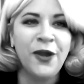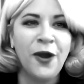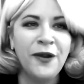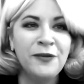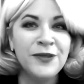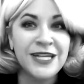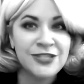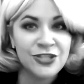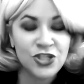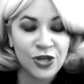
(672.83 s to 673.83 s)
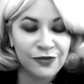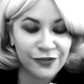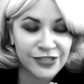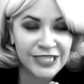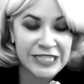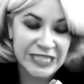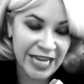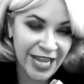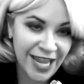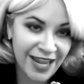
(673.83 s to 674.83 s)
All right, well, that's the show for
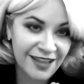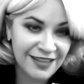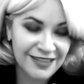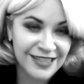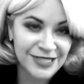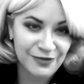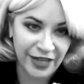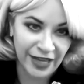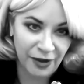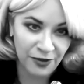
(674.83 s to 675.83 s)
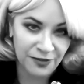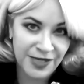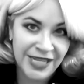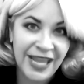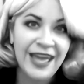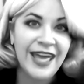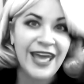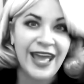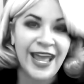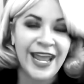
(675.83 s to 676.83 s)
today. And thanks for hanging out with me.
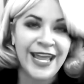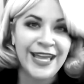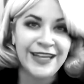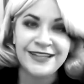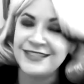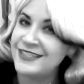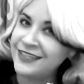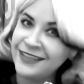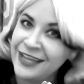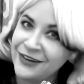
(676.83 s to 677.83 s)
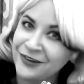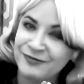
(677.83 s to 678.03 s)
And see you later.